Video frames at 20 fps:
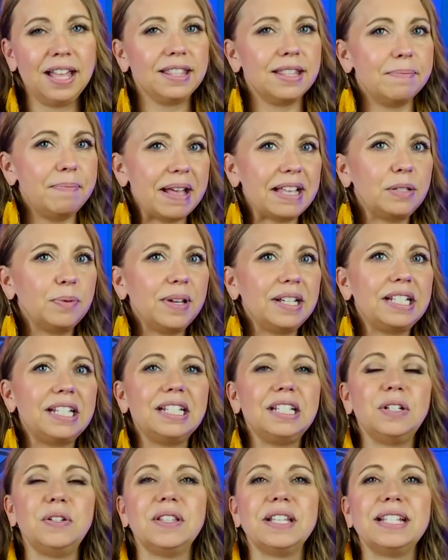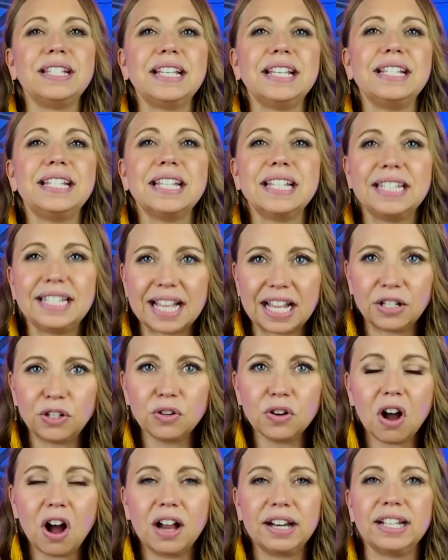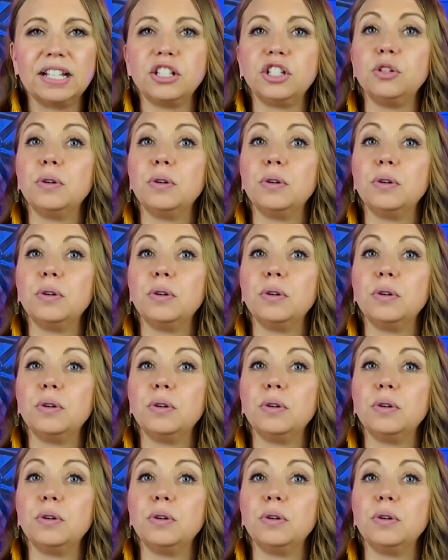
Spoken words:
The best way to do this is to send your audience